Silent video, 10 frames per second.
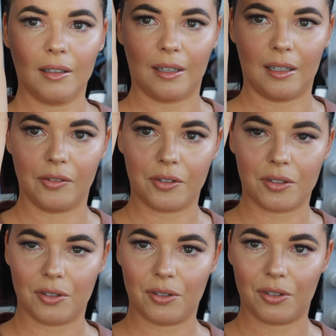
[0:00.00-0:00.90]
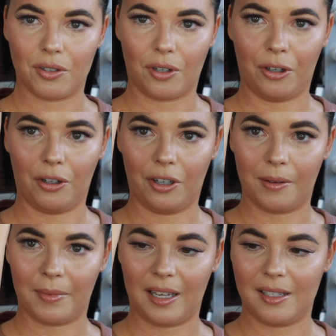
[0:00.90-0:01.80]
That looks so
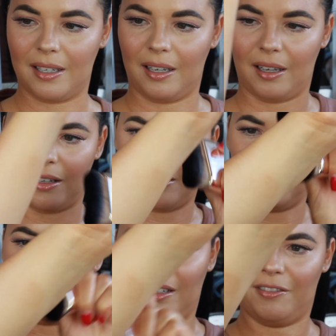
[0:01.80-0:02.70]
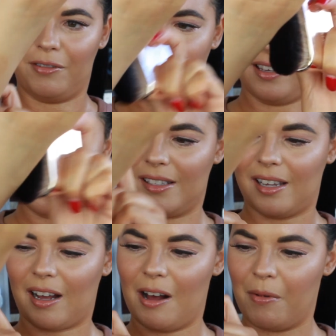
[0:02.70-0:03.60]
amazing. I'm in love with this.
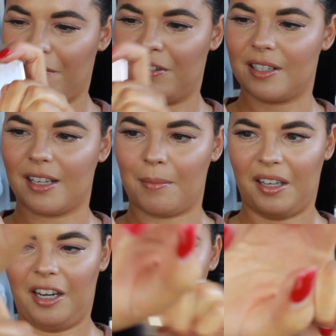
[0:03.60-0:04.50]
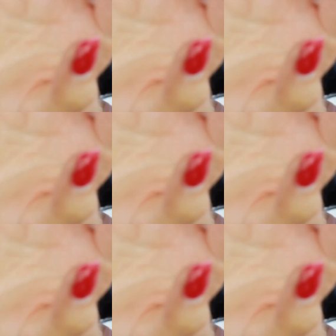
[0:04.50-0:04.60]
I can't wait for summer here in